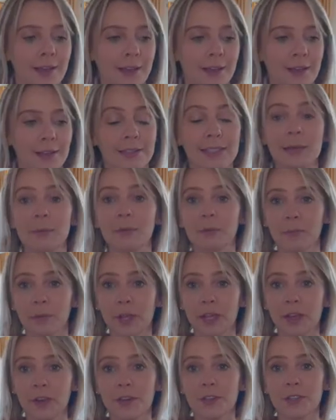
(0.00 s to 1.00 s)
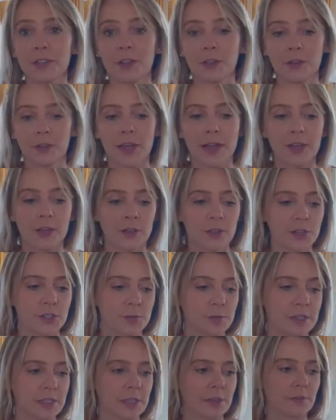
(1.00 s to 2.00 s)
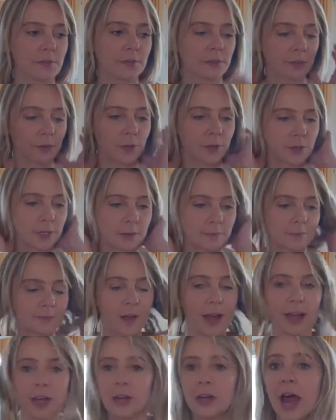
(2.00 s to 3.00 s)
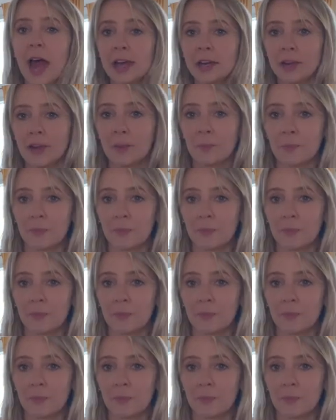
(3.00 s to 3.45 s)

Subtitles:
Same with blinkers, although that could also be said for Florida. I know.